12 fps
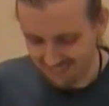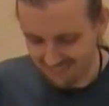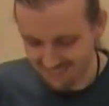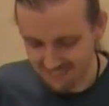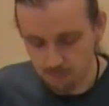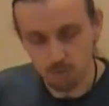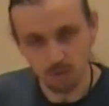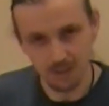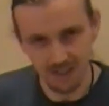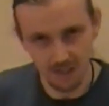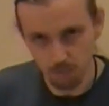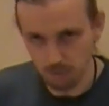simple
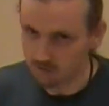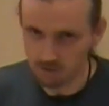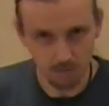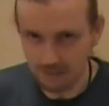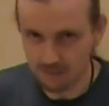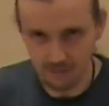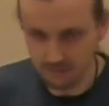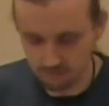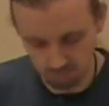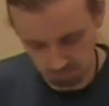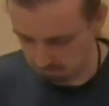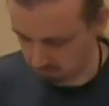game, but that's not a bad thing.
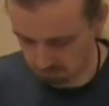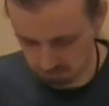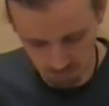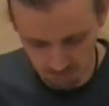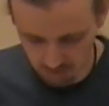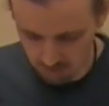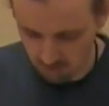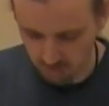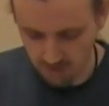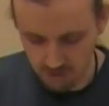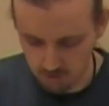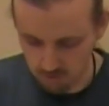
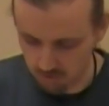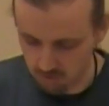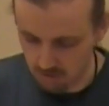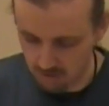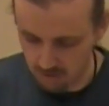It's just